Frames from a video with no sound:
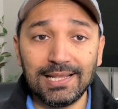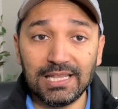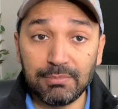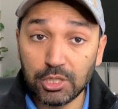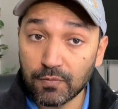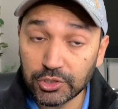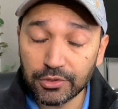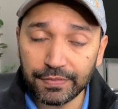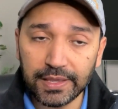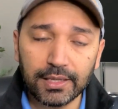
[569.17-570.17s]
Let me know what you
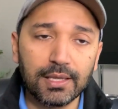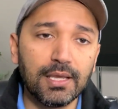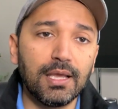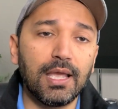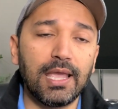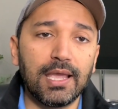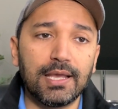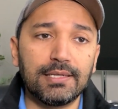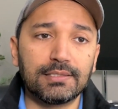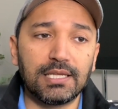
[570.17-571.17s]
think,
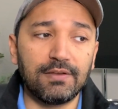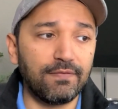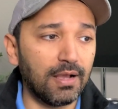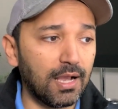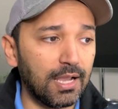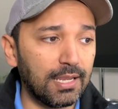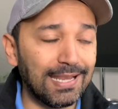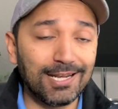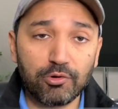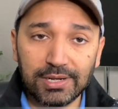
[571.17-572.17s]
and if I
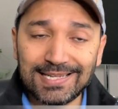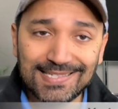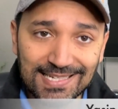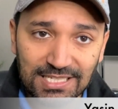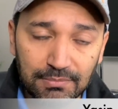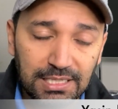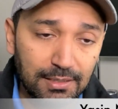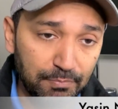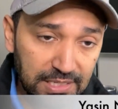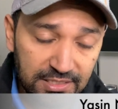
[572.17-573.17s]
incorrectly say something,
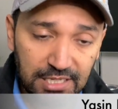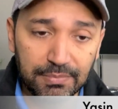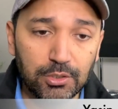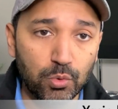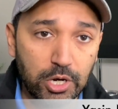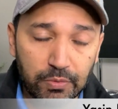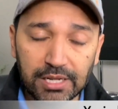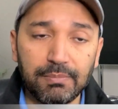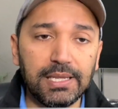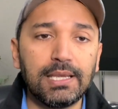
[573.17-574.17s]
please let me know,
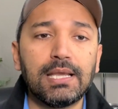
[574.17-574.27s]
correct me,